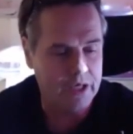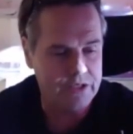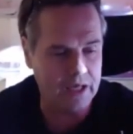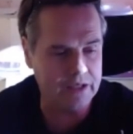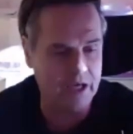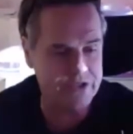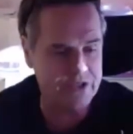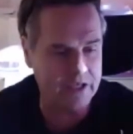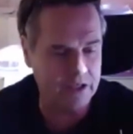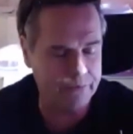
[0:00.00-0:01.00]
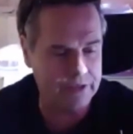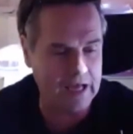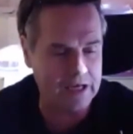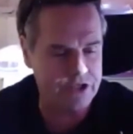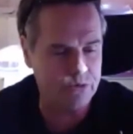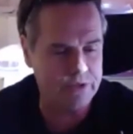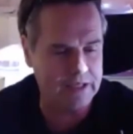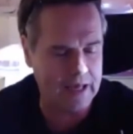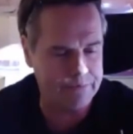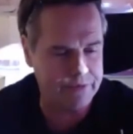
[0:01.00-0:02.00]
take the Einstein-Hilbert action with the
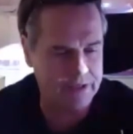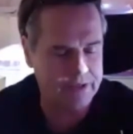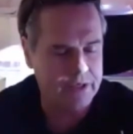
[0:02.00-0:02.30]
lambda,